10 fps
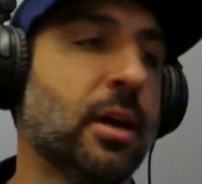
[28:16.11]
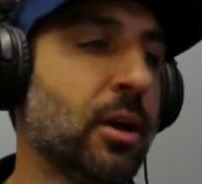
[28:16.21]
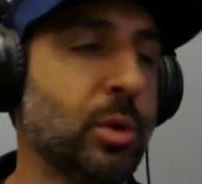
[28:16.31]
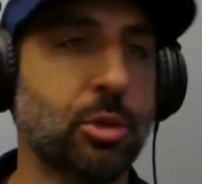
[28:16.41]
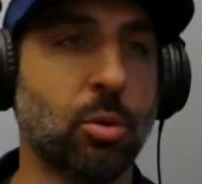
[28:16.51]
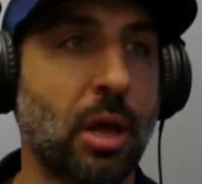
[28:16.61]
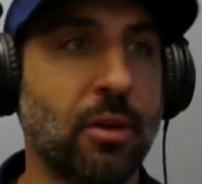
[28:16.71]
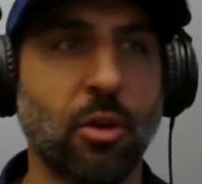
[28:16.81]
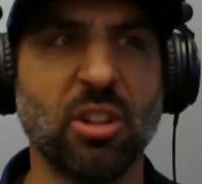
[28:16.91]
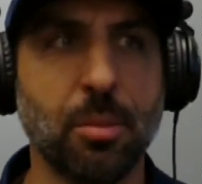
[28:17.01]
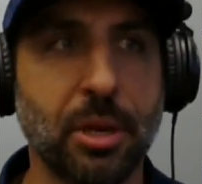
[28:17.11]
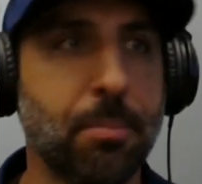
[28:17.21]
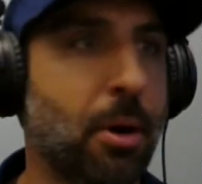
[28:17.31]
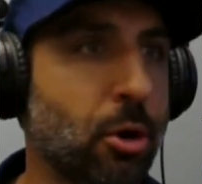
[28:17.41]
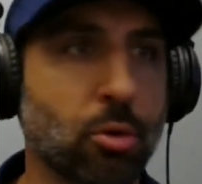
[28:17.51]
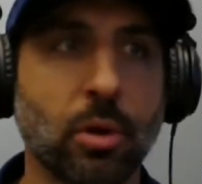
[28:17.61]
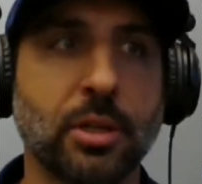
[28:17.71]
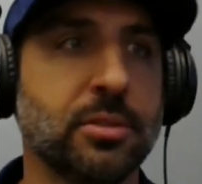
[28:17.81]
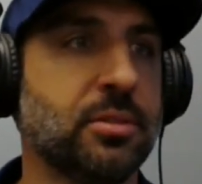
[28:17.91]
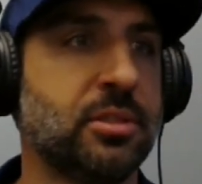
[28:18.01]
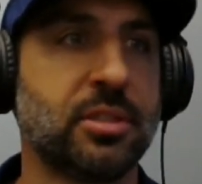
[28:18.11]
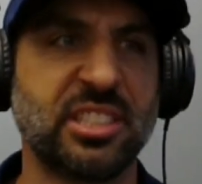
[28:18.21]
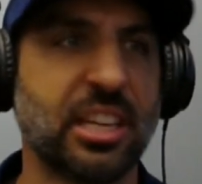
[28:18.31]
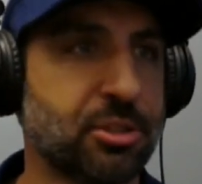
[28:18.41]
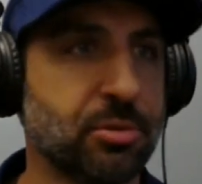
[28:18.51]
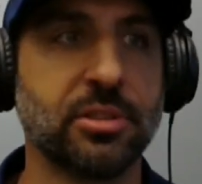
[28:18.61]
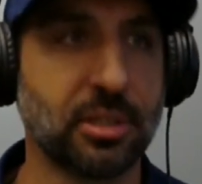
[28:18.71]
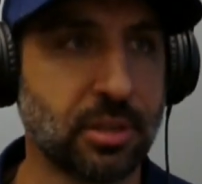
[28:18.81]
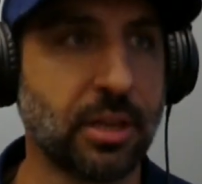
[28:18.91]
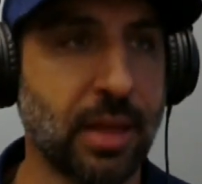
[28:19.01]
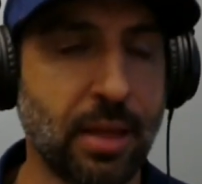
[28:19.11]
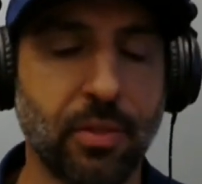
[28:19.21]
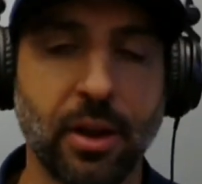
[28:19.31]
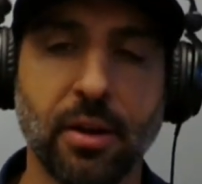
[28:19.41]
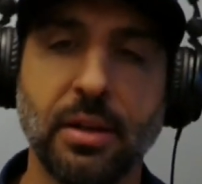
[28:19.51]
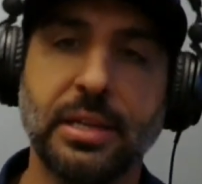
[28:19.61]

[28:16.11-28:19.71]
We do a lot of our limited putter runs, accessories, things like that there.